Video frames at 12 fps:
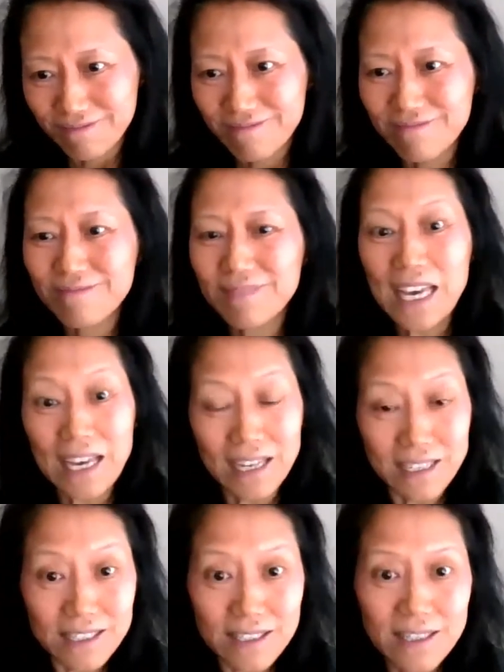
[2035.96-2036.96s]

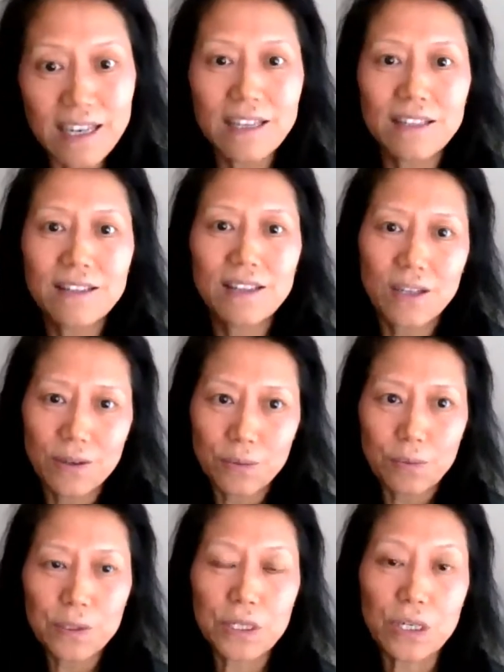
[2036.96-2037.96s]
And then
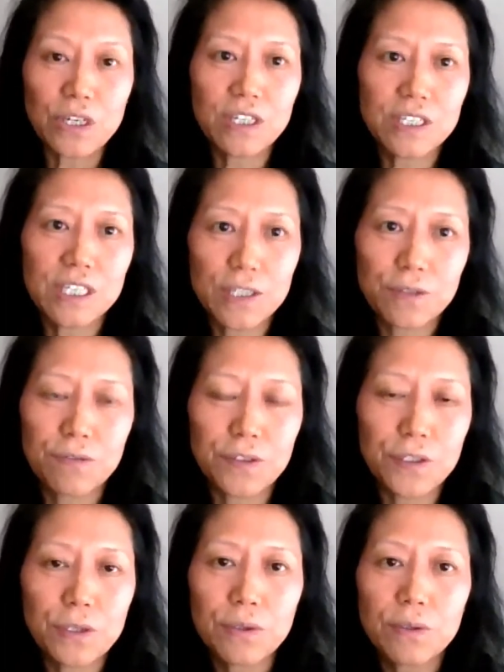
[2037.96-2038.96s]
we could, if
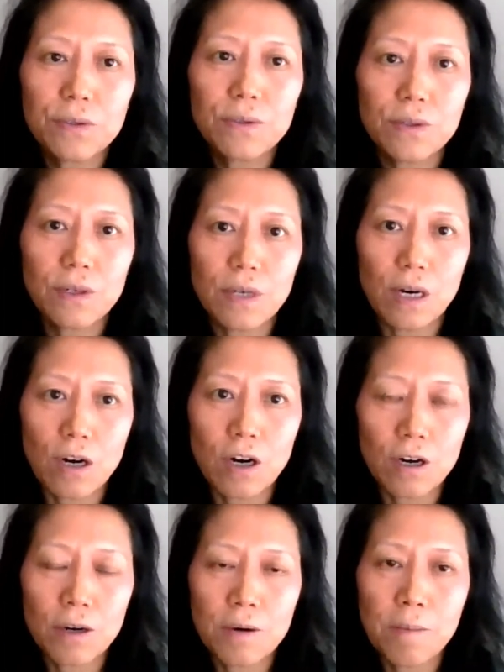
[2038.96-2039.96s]
you
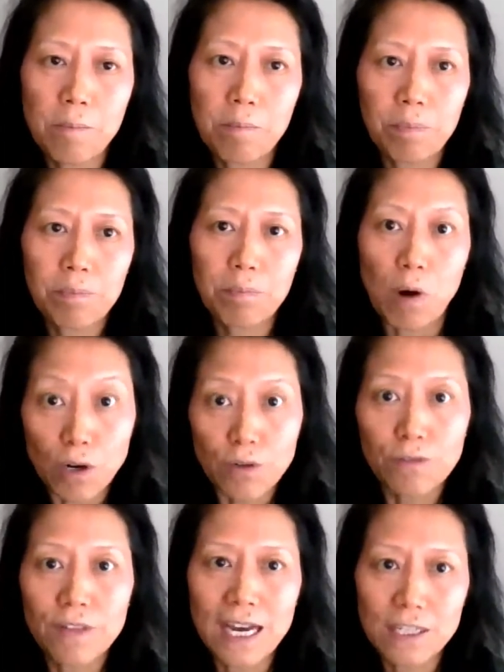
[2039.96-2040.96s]
are part of
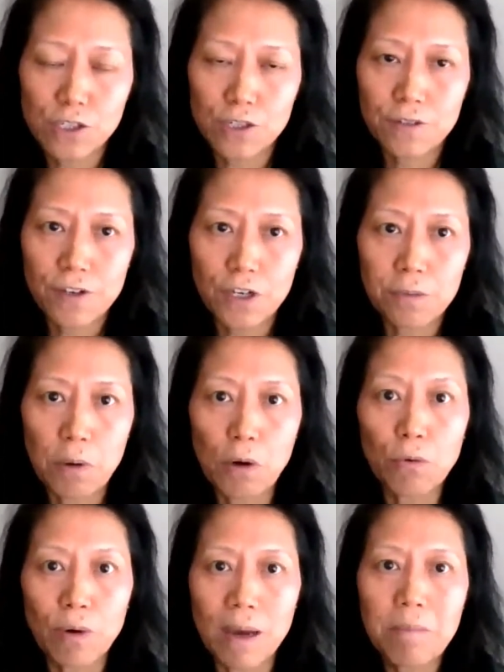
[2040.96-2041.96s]
that certificate
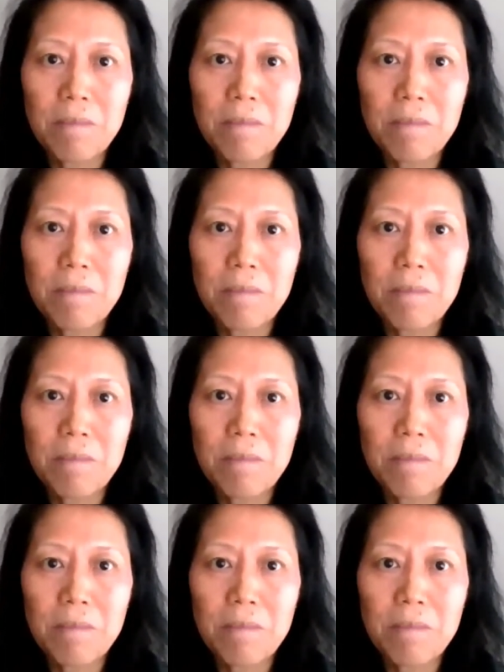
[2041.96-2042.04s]
program,